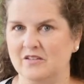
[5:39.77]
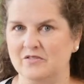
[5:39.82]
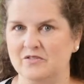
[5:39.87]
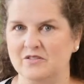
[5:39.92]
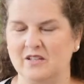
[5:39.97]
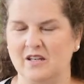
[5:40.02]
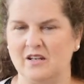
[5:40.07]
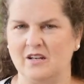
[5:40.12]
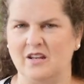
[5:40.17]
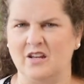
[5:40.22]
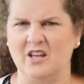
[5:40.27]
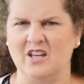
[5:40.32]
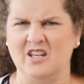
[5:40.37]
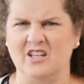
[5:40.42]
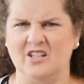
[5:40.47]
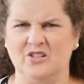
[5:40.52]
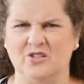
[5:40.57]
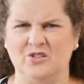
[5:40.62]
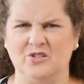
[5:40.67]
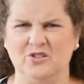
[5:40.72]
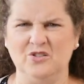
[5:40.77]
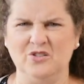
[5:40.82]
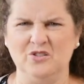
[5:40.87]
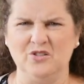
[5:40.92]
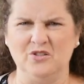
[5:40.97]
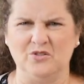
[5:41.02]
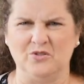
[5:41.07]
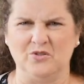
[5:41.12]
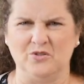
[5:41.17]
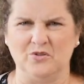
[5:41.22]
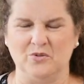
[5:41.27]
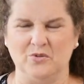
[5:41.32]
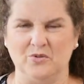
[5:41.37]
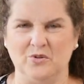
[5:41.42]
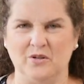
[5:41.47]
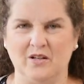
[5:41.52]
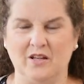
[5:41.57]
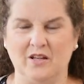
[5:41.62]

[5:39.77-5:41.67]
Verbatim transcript: have said, Ooh,